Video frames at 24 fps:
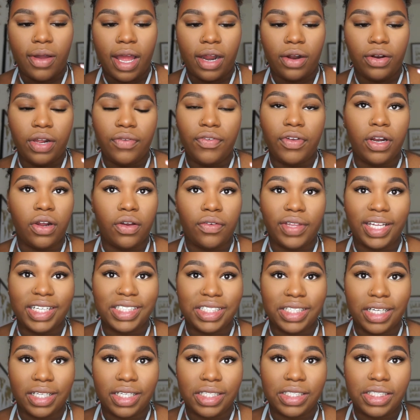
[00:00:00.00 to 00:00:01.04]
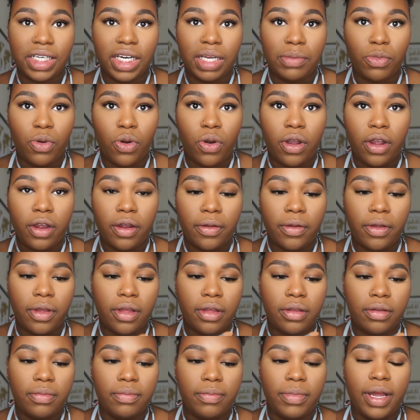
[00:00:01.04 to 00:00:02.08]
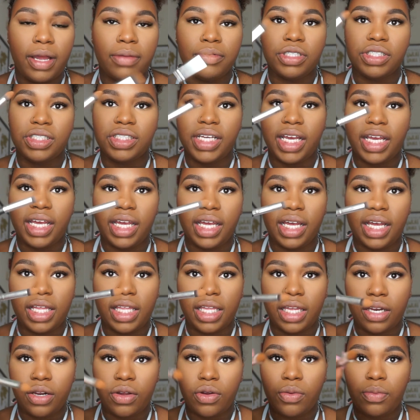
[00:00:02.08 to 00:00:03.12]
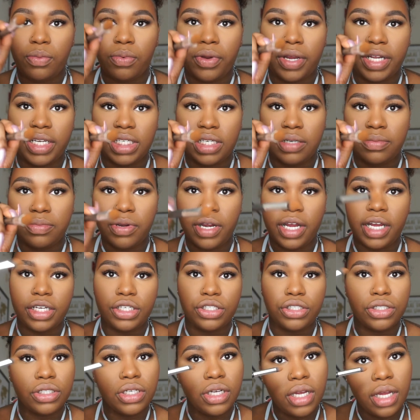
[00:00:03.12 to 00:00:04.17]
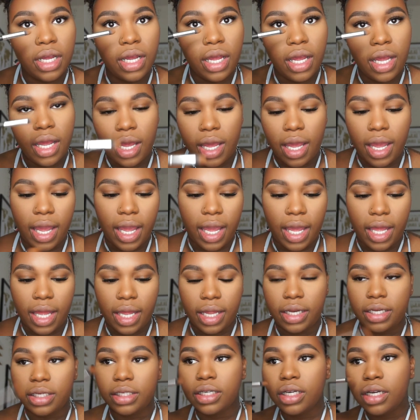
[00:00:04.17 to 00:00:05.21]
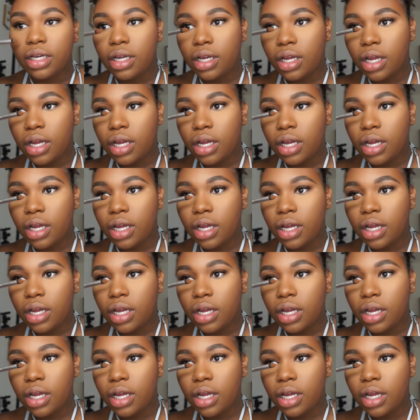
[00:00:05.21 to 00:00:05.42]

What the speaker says: I don't even know if they sell this anymore, but I'm just taking a little pointy brush and